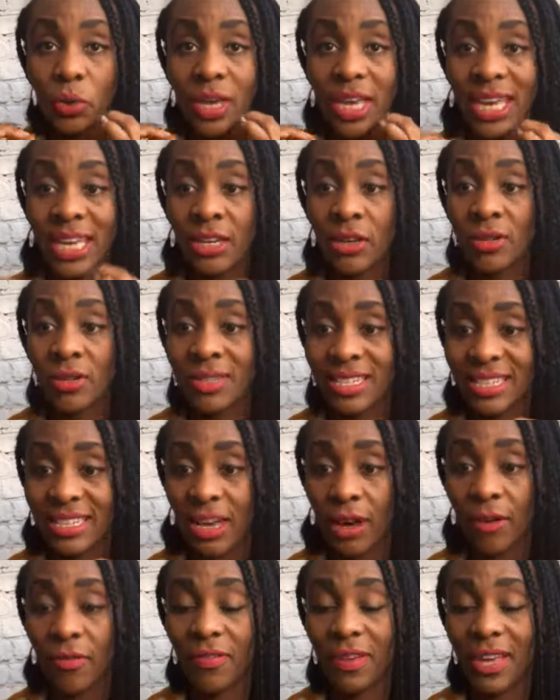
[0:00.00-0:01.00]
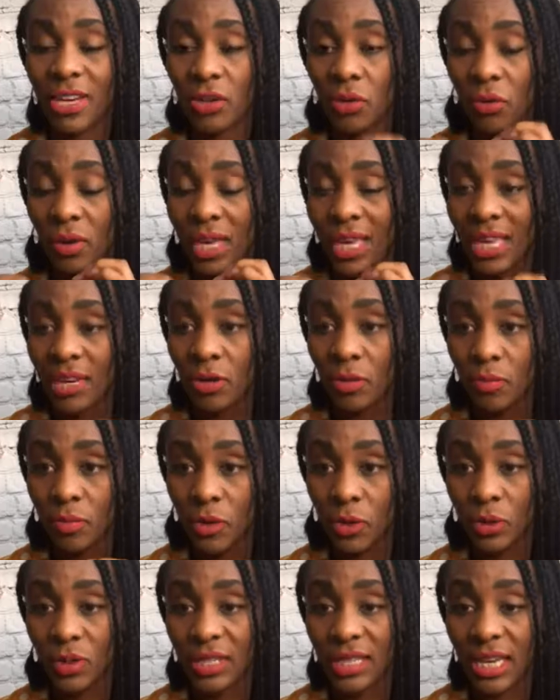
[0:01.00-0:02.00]
inner self and your inner
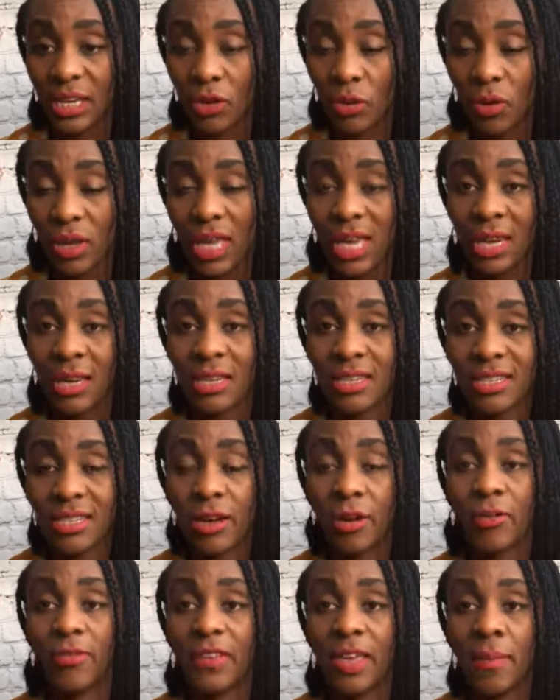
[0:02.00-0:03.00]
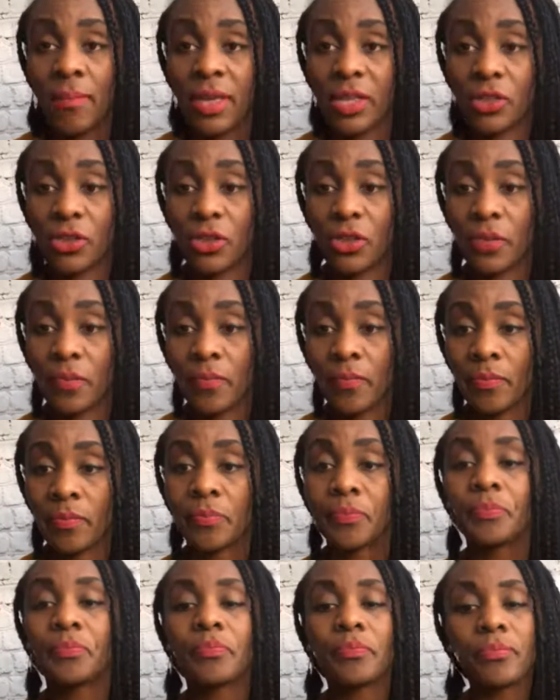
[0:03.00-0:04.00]
beauty and your inner self image.
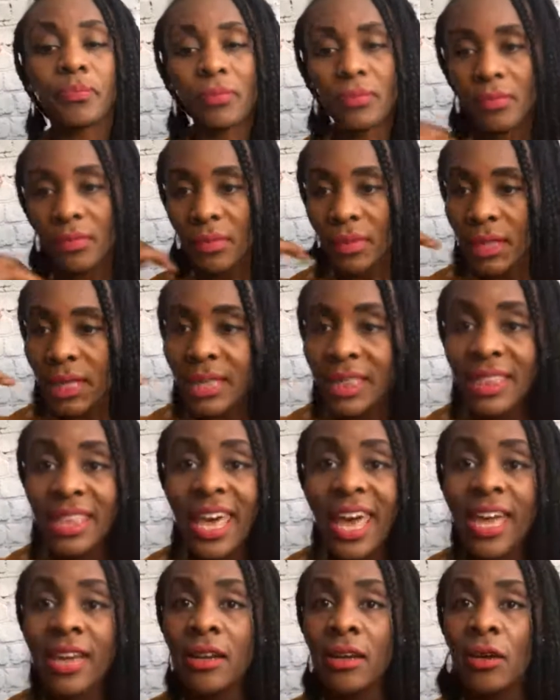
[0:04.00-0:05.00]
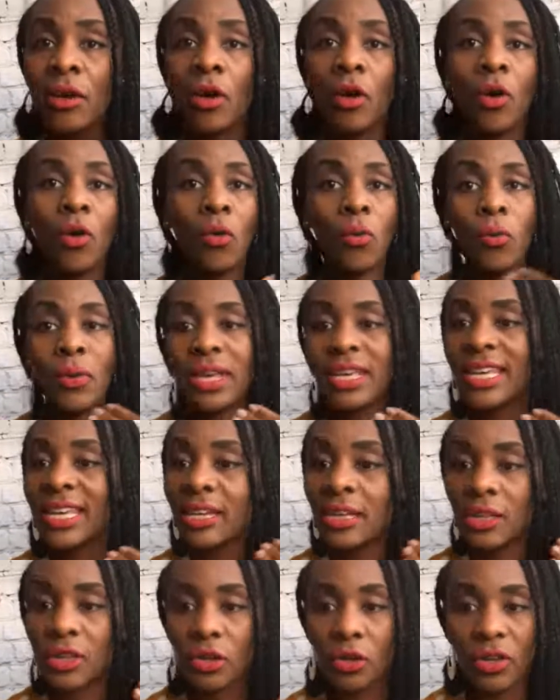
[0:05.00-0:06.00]
Then we
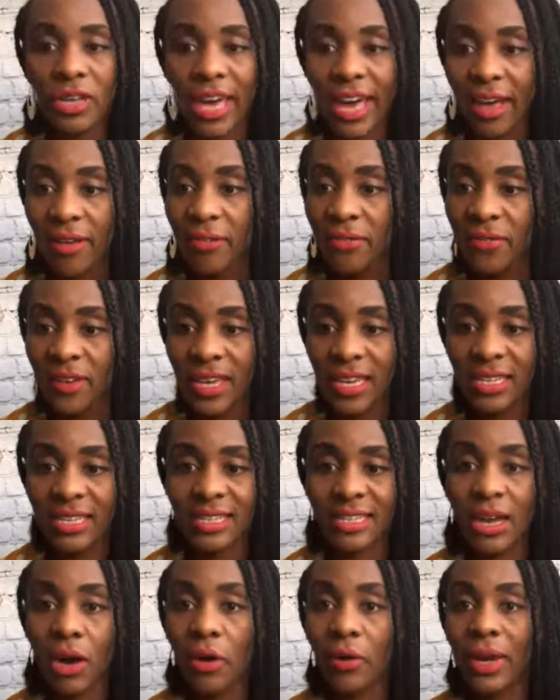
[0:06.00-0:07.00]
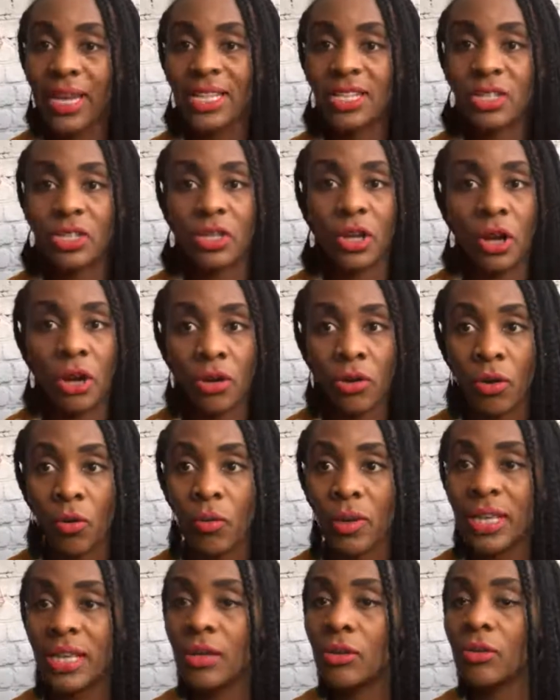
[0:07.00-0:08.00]
can look at things that are external.
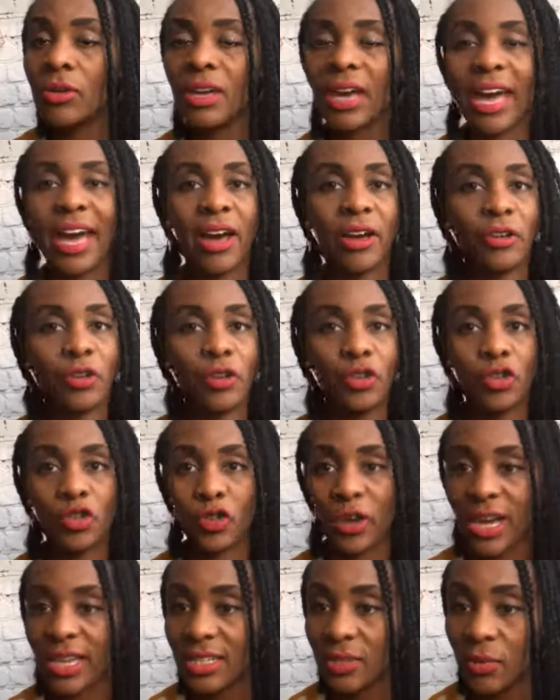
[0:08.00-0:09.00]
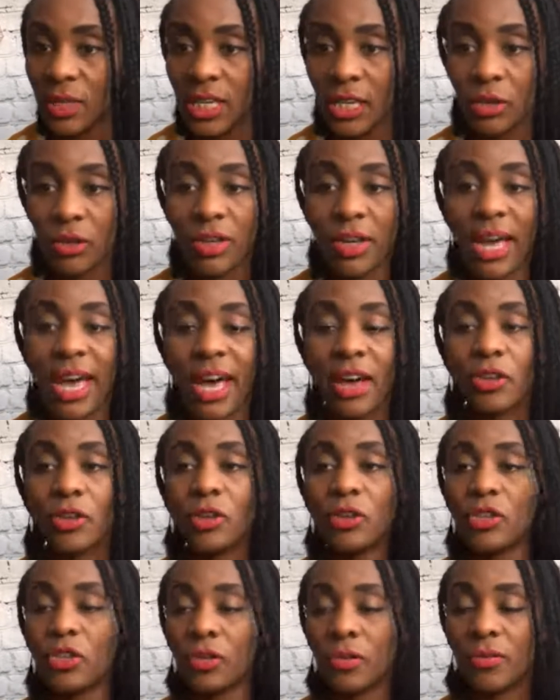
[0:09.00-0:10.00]
We can look at how you dress. We can look at how you
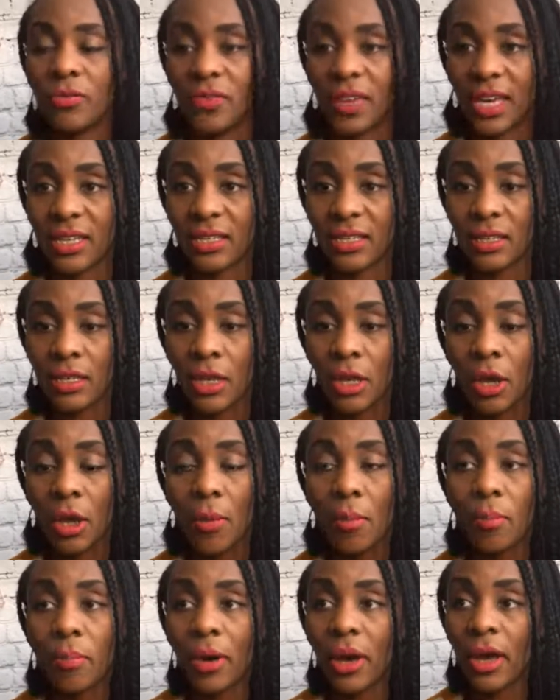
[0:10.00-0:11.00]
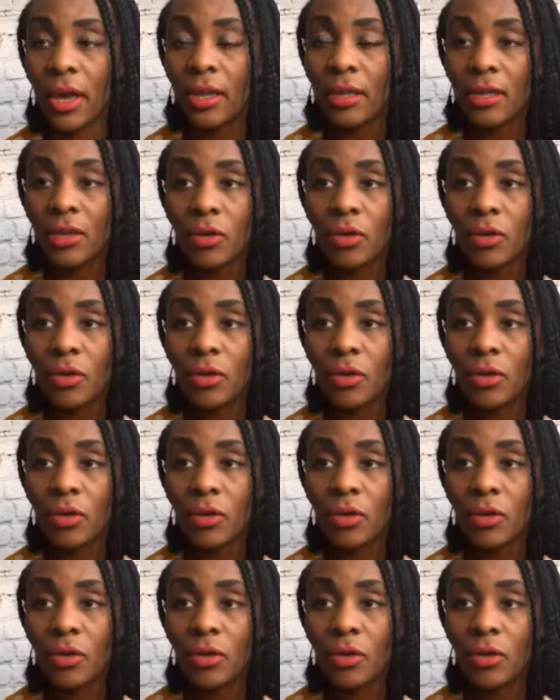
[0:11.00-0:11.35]
do things. But